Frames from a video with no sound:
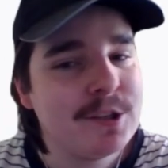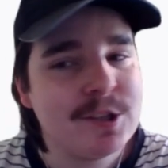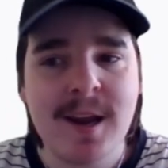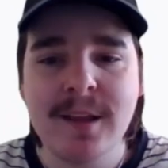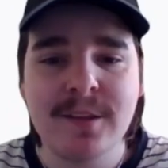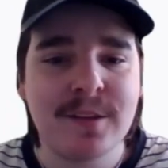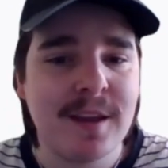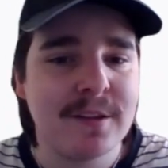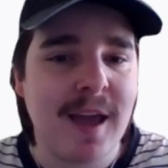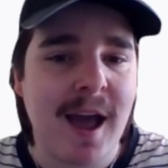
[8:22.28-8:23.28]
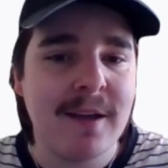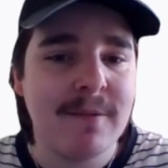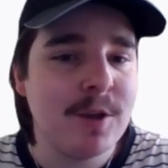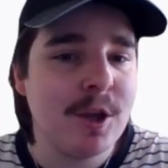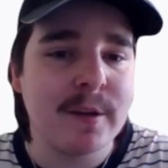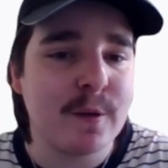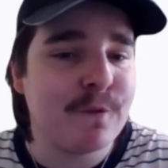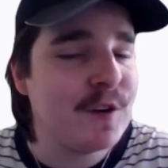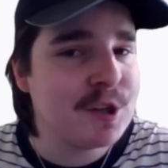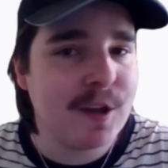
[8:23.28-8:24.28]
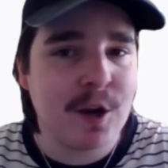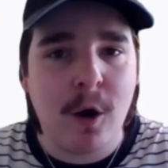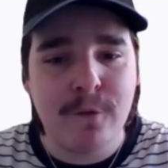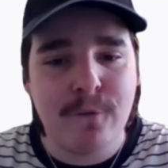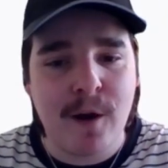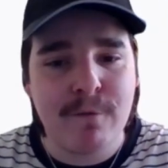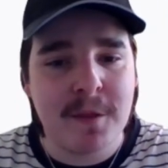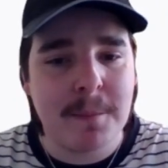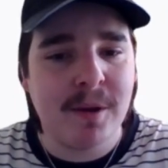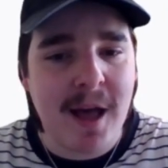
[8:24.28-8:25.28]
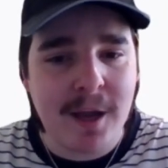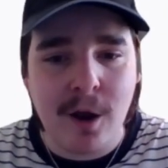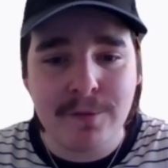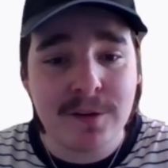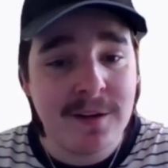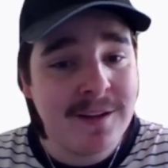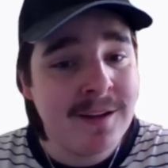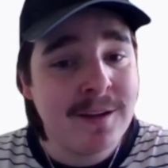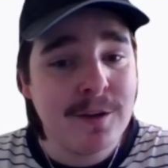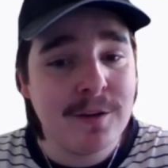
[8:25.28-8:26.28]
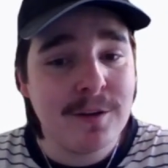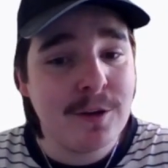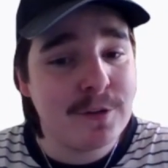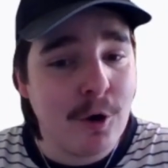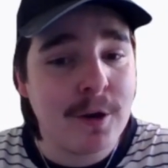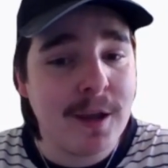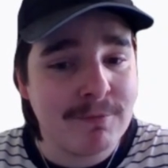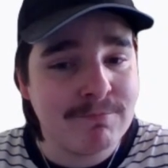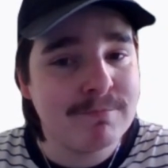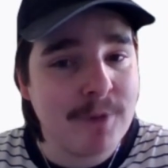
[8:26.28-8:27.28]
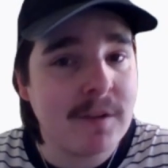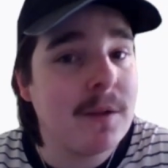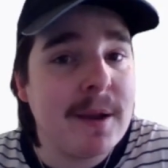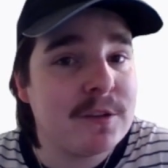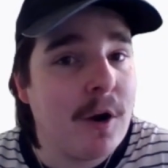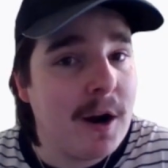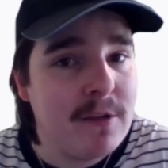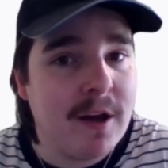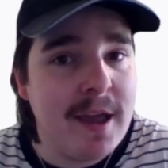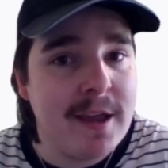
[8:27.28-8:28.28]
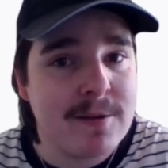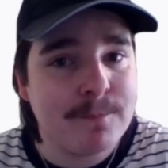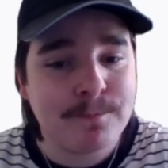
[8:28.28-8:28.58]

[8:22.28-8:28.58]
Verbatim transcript: Shout out to CSK. You guys officially qualify for the playoffs. You're looking like the best side in the league.